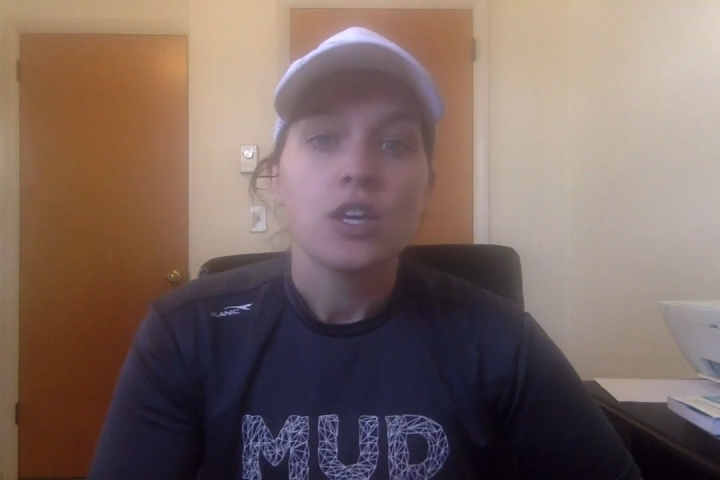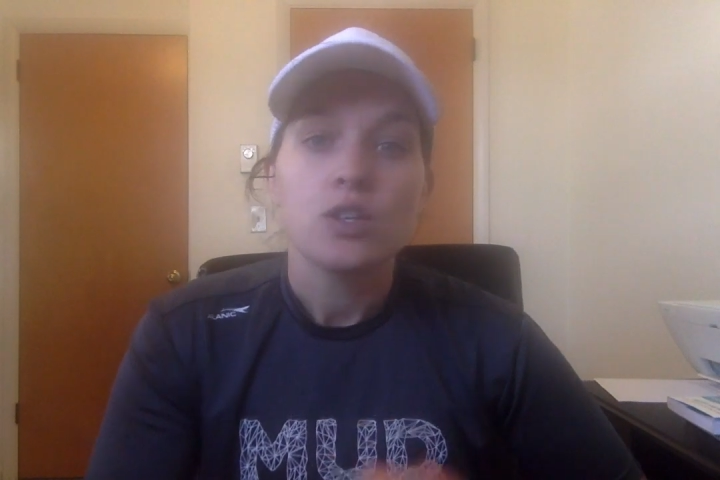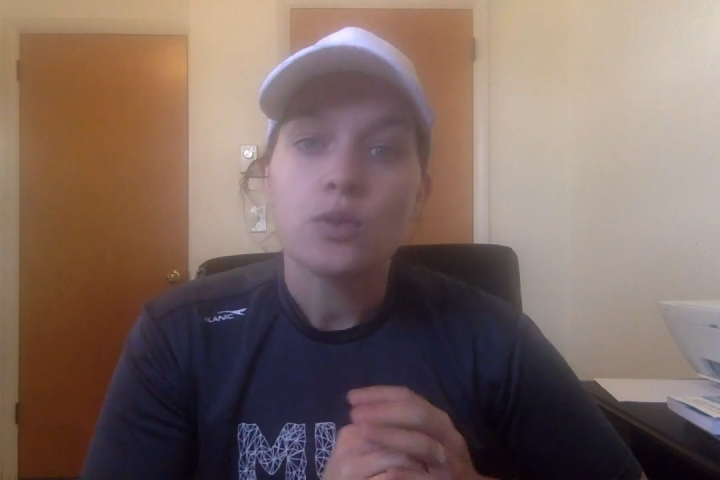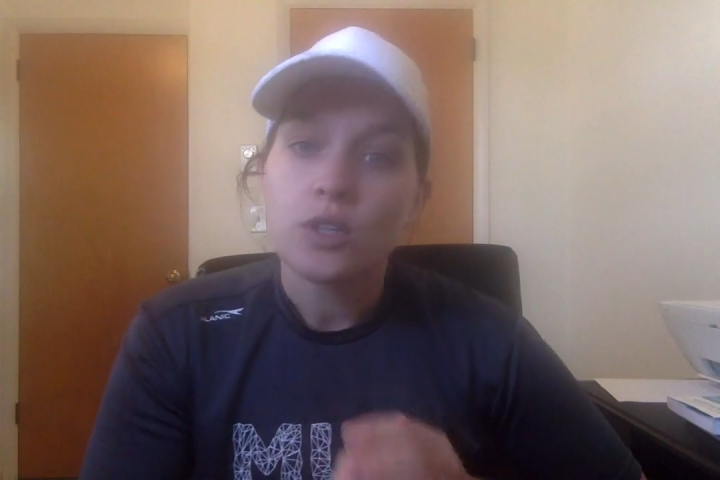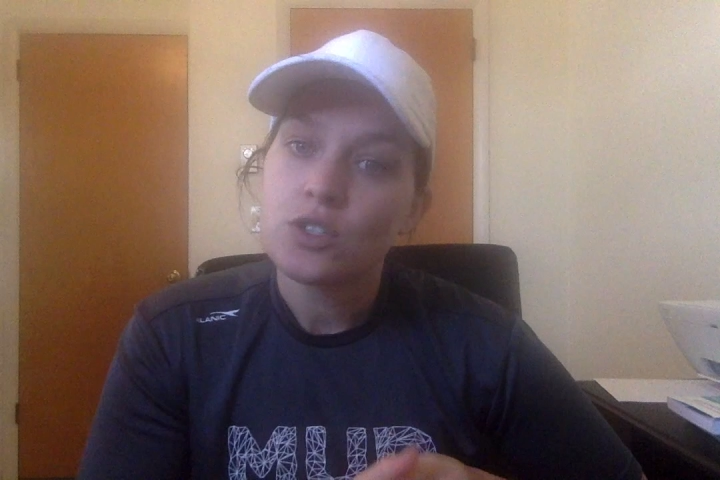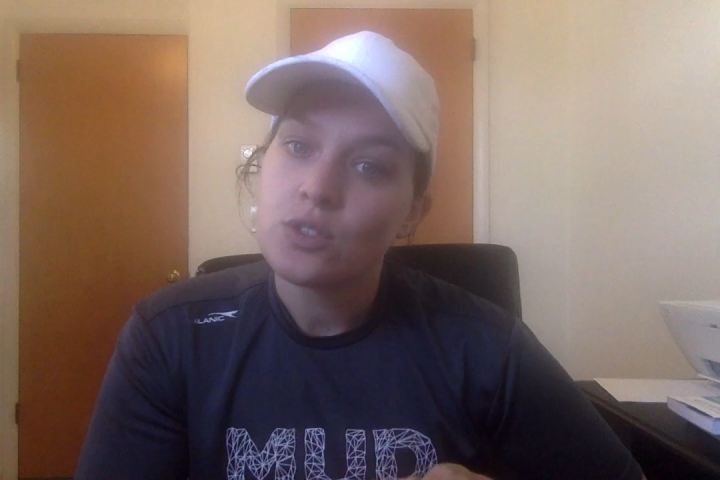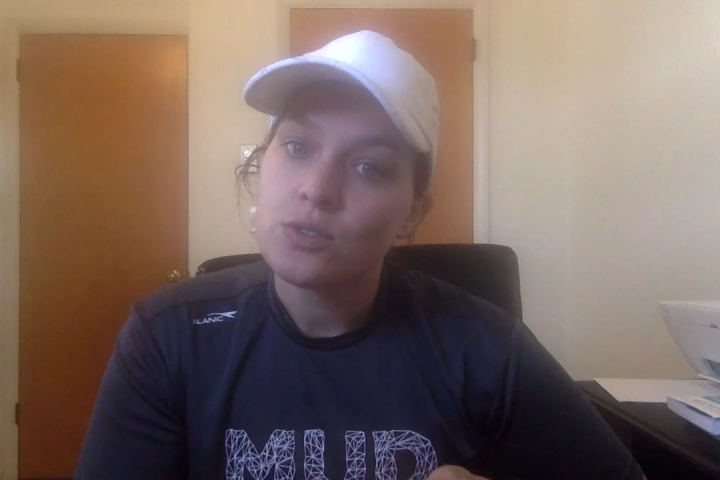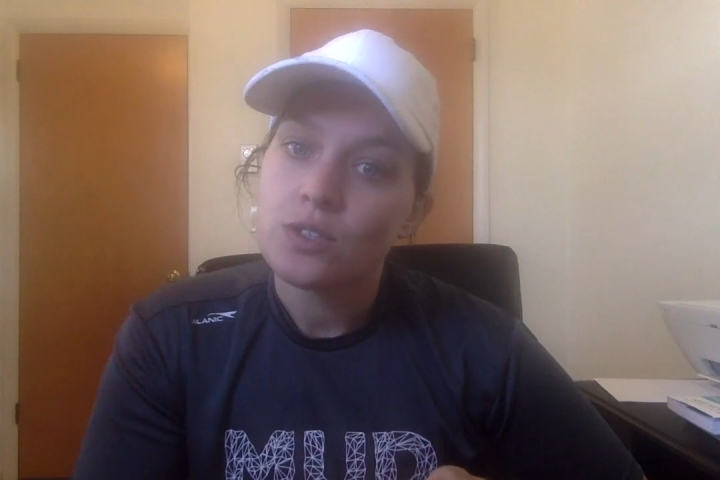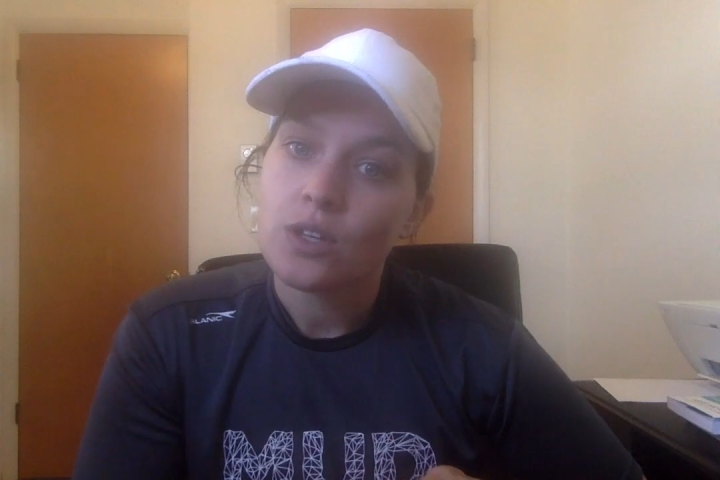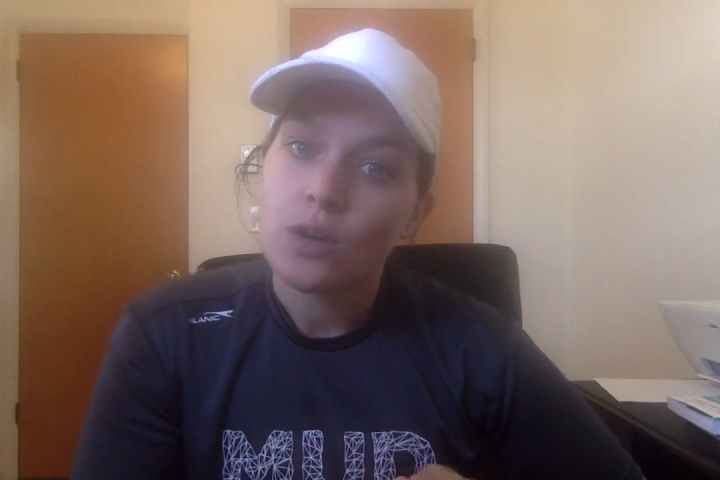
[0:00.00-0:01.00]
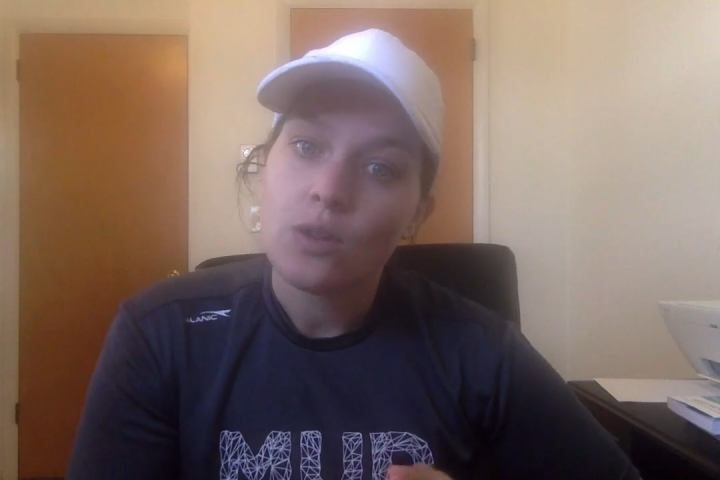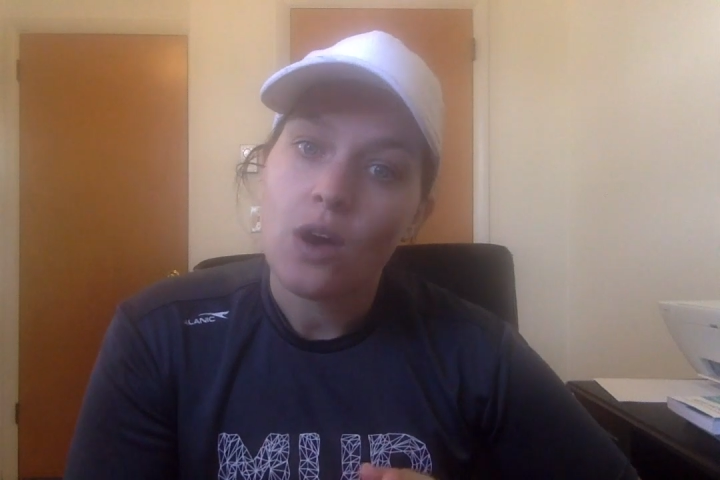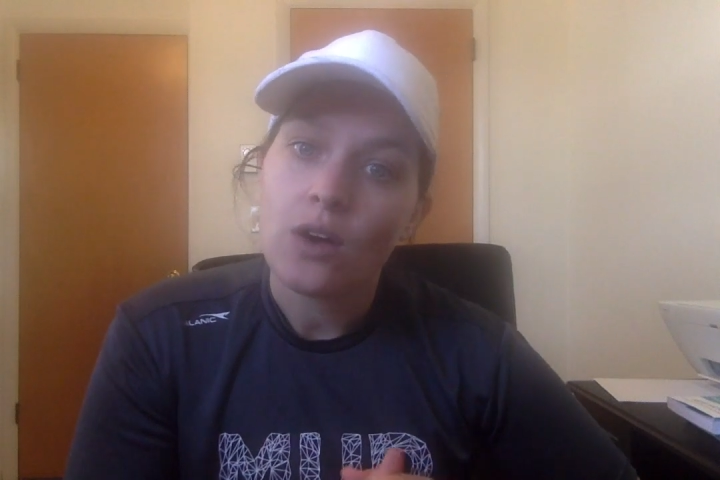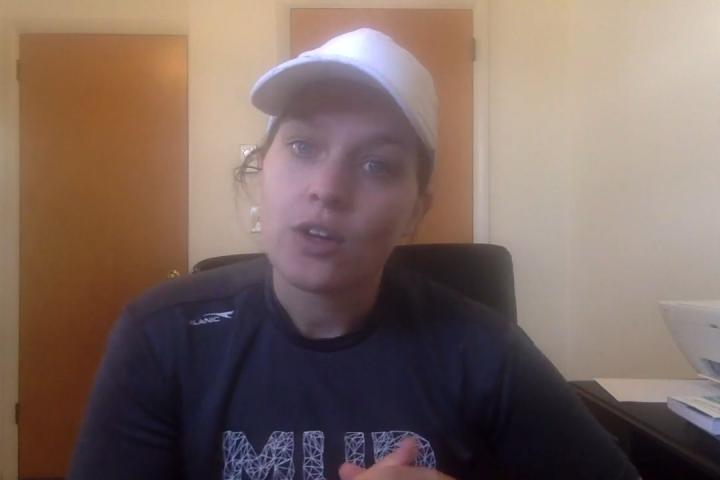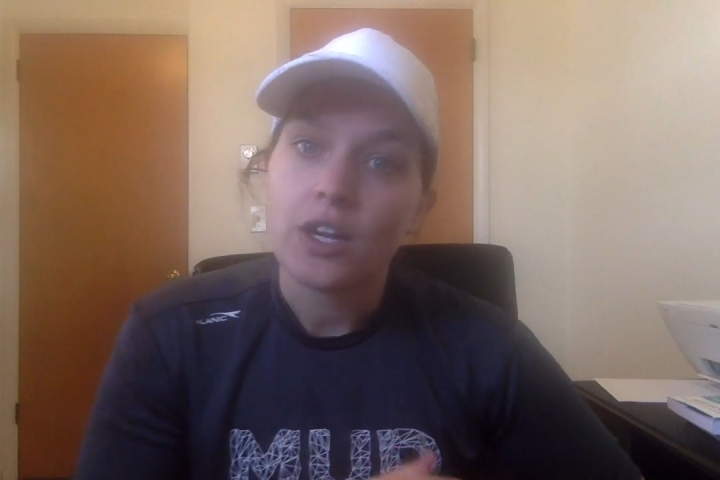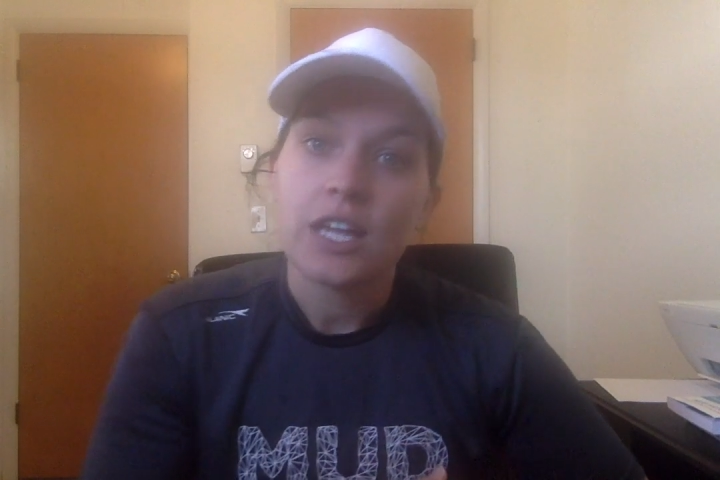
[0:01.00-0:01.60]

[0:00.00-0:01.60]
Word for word: You can choose to go longer